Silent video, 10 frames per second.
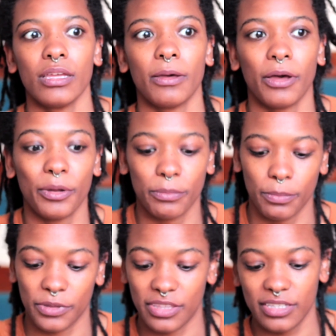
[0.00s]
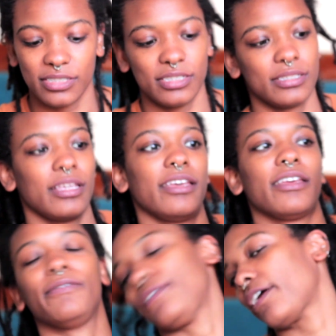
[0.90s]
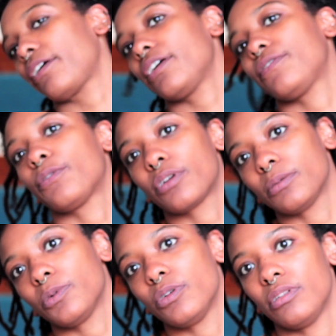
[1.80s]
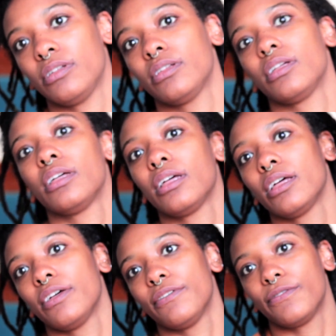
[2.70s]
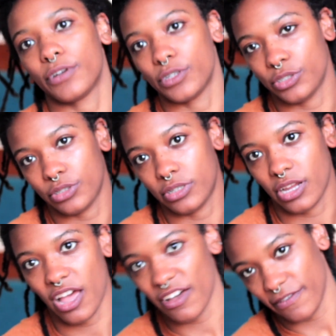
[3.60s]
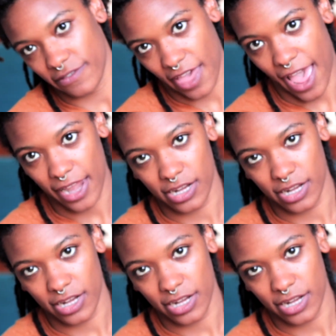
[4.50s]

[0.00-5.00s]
But this is like a very affordable version of that.